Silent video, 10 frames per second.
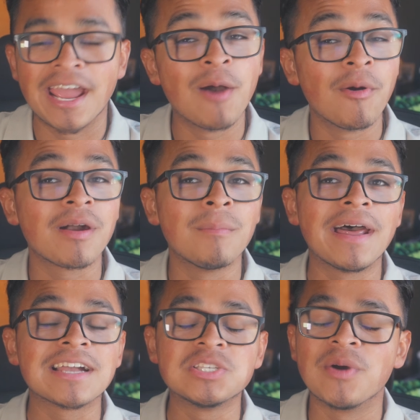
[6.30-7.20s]
and welcome
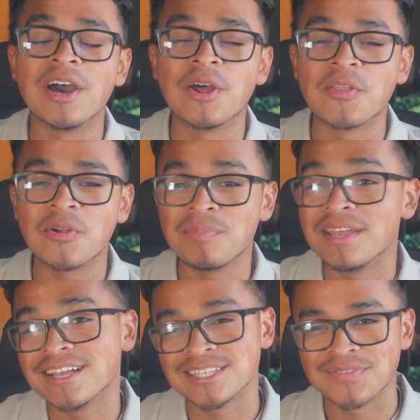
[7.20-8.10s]
back to another
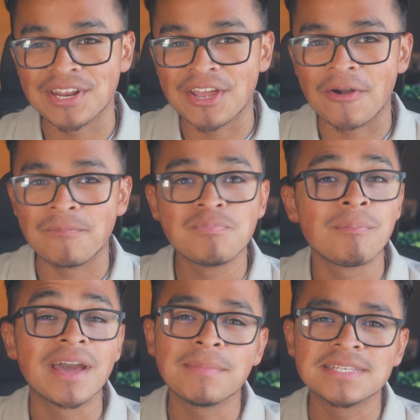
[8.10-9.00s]
Beacons video.
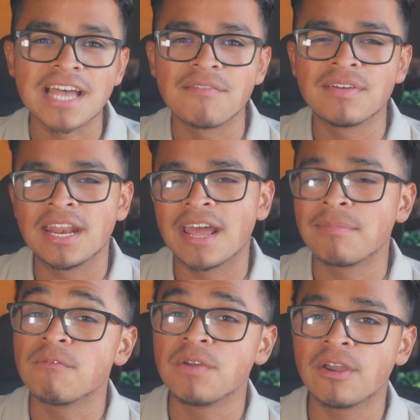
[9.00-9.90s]
My name is Ivan and
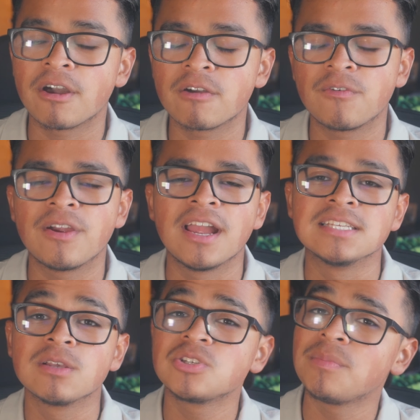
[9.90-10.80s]
I'm the videographer
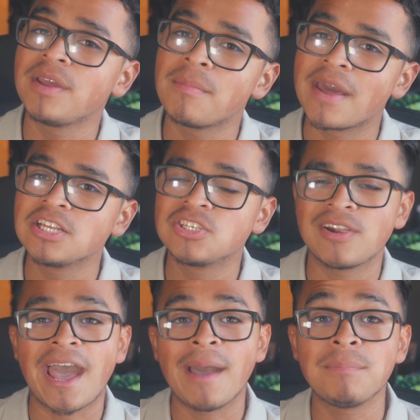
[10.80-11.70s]
and social media manager
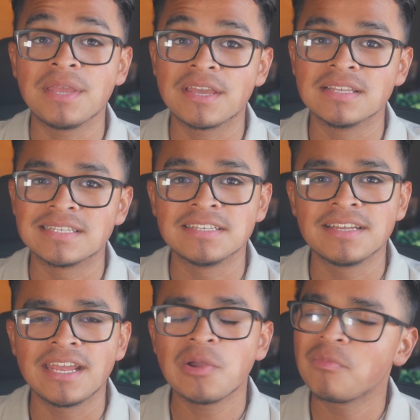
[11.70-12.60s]
at Beacons, and
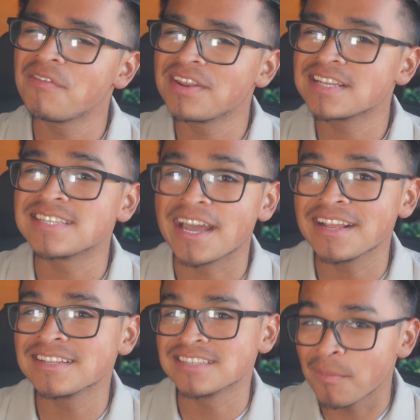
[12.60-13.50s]
today we have an
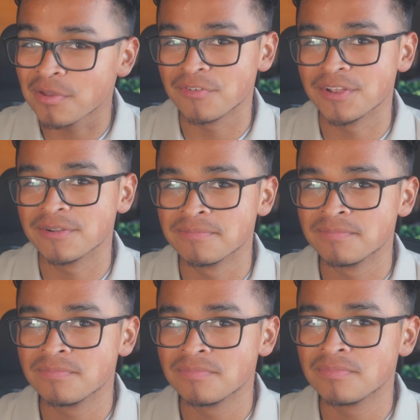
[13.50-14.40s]
exciting topic for you.
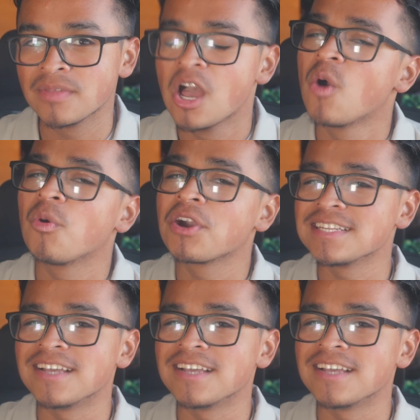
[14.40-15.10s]
We're going to